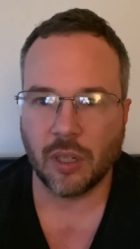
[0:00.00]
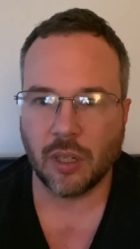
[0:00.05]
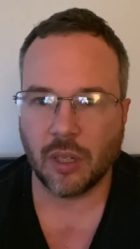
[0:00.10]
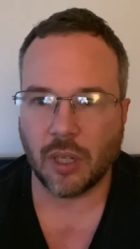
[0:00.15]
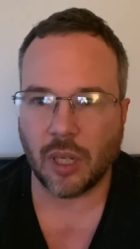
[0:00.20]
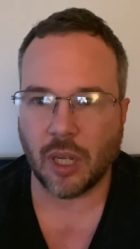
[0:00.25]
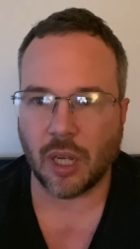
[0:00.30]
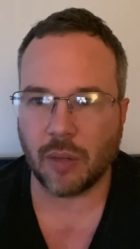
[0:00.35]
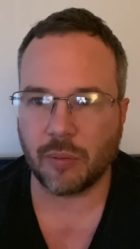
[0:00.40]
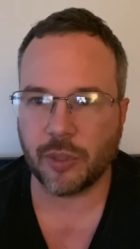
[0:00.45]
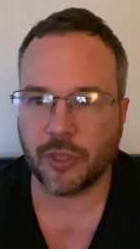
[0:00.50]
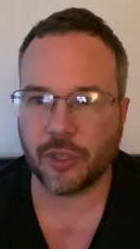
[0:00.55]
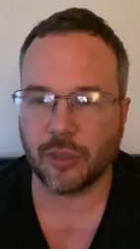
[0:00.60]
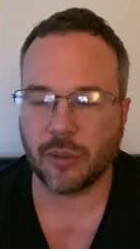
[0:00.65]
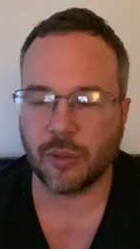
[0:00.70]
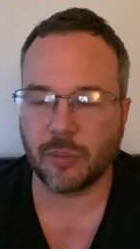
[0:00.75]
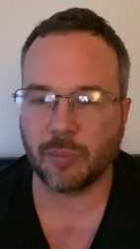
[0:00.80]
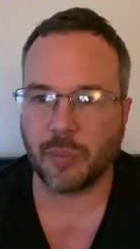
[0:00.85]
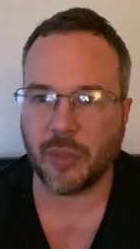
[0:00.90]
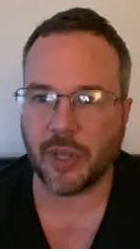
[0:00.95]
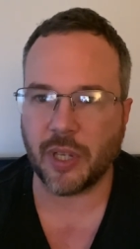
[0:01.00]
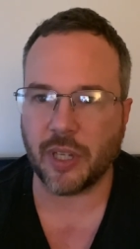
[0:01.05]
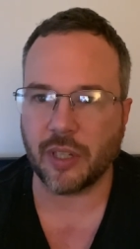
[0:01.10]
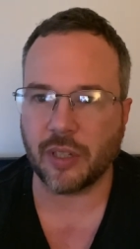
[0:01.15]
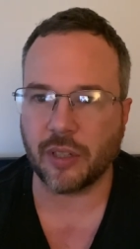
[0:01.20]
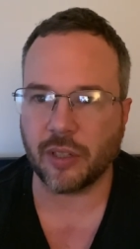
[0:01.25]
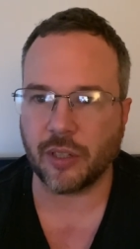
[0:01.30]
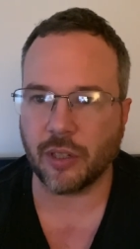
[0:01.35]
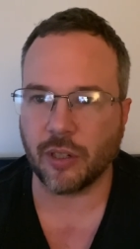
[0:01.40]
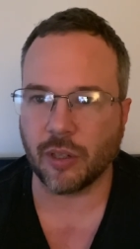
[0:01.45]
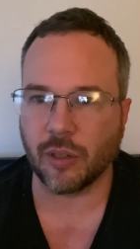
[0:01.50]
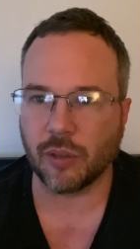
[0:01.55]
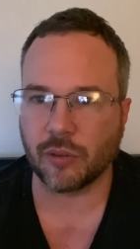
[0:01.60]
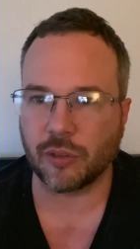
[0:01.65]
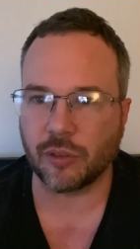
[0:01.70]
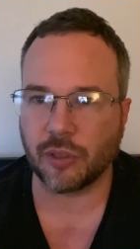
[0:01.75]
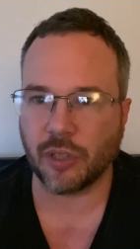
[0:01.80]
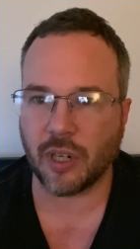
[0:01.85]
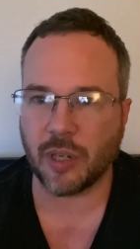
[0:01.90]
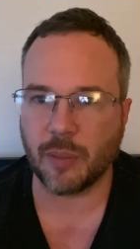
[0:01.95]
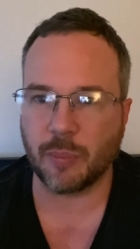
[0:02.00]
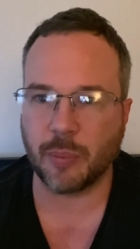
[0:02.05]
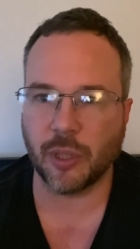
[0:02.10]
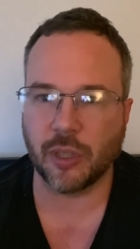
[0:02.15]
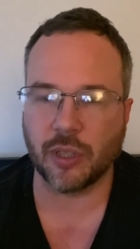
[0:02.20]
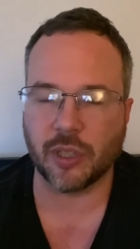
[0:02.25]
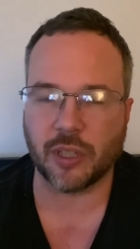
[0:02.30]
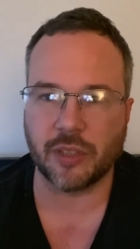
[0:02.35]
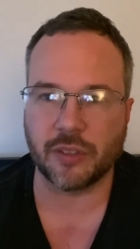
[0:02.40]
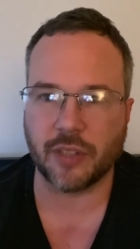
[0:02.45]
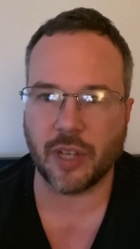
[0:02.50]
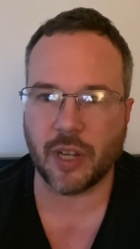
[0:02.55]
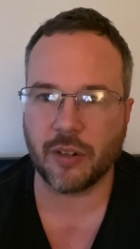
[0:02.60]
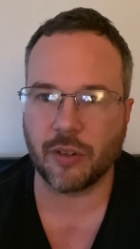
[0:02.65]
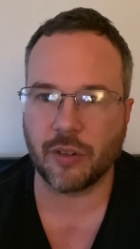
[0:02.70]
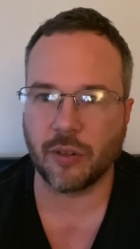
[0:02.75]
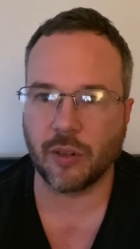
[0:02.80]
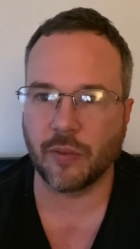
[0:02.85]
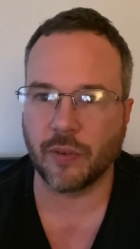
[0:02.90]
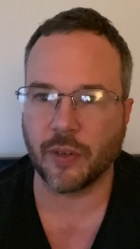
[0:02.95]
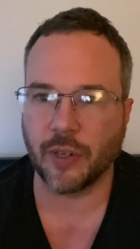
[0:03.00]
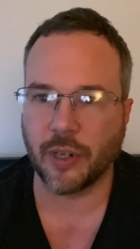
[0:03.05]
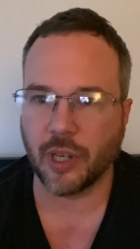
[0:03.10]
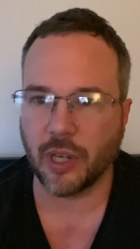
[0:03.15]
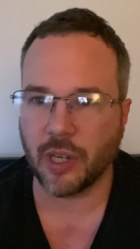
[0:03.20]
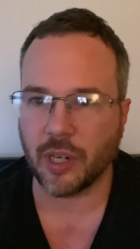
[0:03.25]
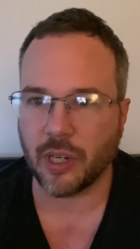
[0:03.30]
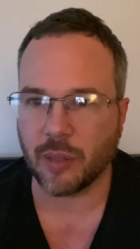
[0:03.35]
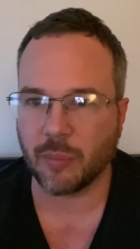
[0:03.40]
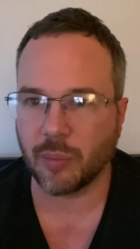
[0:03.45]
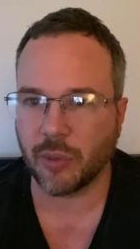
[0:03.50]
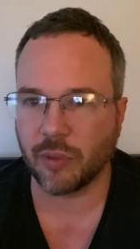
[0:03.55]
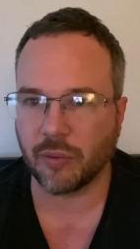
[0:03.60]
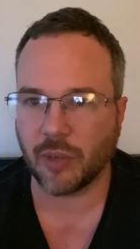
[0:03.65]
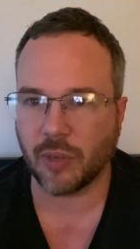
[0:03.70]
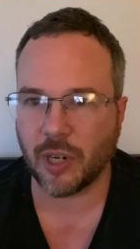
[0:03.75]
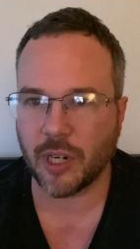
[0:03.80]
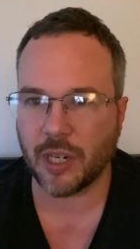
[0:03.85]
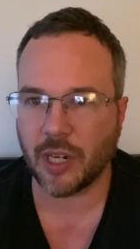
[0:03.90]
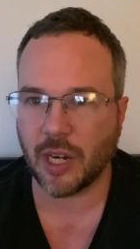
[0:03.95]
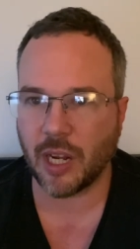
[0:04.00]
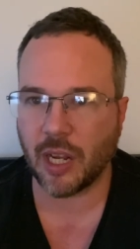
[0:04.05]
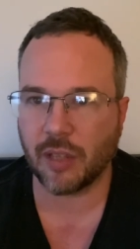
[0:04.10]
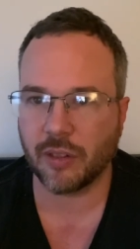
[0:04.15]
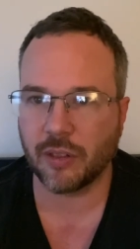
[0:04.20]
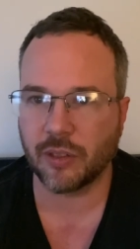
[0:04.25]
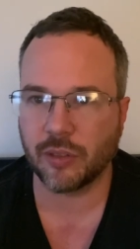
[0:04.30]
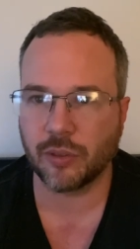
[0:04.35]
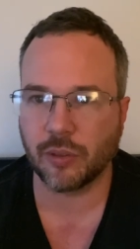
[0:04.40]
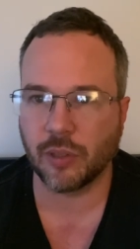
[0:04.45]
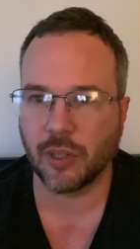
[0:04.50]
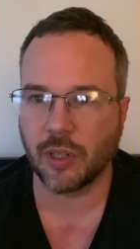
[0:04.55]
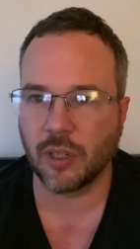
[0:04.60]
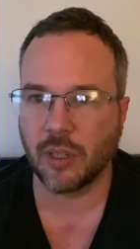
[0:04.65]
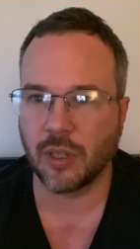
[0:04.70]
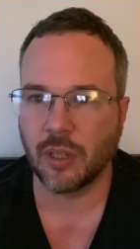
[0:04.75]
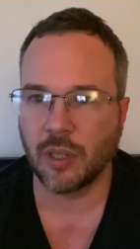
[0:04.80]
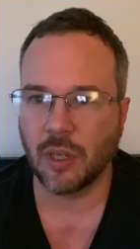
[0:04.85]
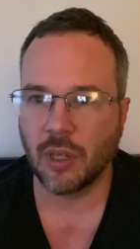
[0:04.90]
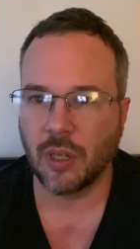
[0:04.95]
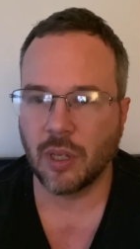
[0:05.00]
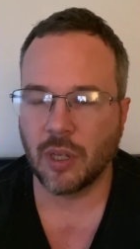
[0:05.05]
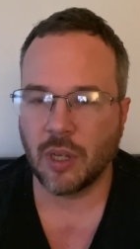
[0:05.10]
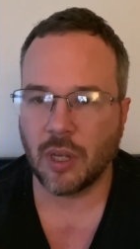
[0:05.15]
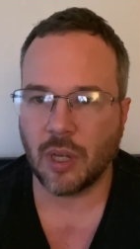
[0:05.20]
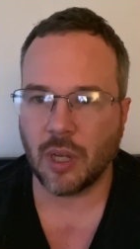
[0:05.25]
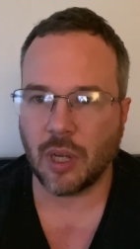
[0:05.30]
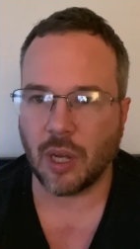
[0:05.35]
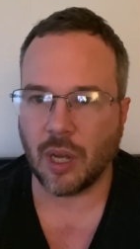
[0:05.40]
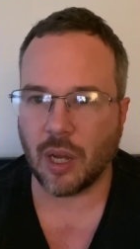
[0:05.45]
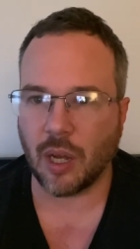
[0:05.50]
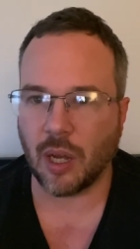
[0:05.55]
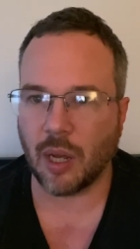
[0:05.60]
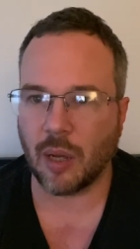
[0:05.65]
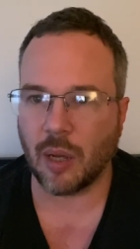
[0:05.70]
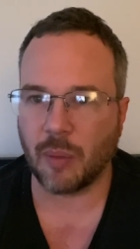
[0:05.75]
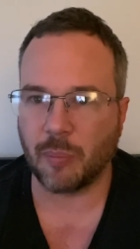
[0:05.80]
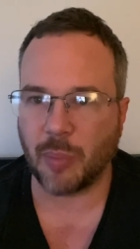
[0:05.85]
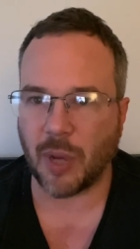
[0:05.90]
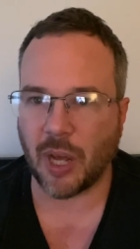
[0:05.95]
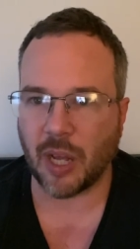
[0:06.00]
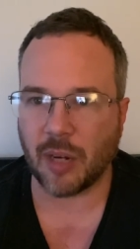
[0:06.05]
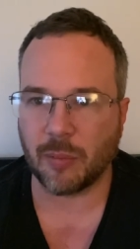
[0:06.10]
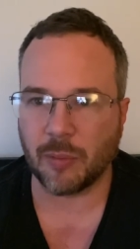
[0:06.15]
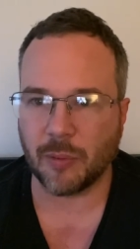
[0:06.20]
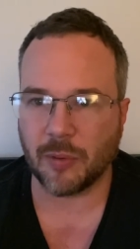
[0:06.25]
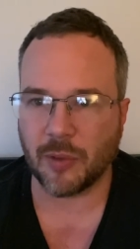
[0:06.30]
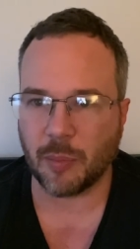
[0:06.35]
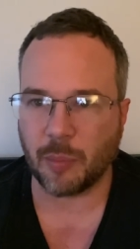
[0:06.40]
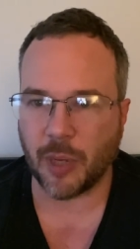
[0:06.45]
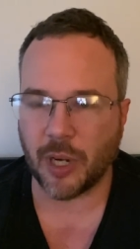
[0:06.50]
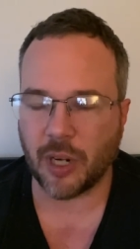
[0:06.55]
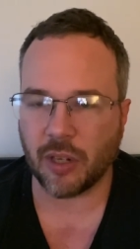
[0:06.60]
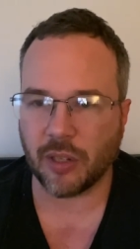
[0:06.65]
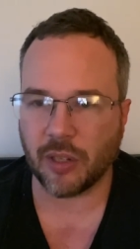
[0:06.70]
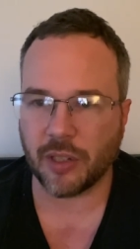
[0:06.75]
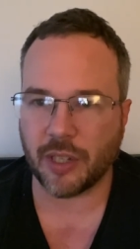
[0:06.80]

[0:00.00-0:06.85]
Uh, we shouldn't be, you know, trying to build a contender overnight. But right now, they're sort of uh, bottom of the barrel.